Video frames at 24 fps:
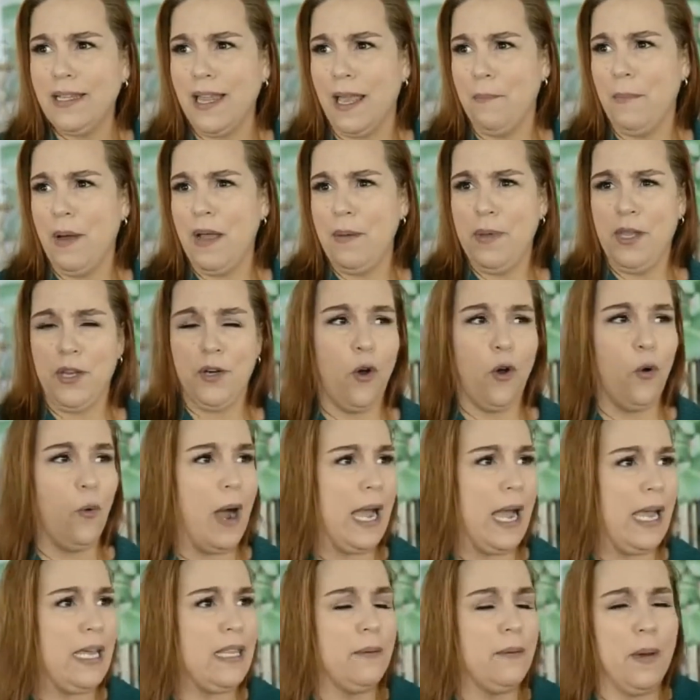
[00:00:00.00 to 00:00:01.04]
They might be in
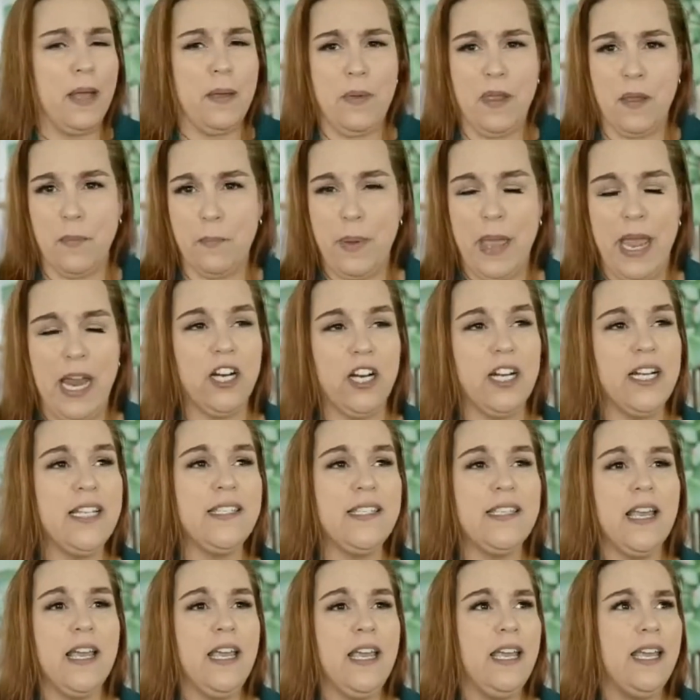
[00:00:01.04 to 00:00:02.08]
Hawaii. They might be in Paris.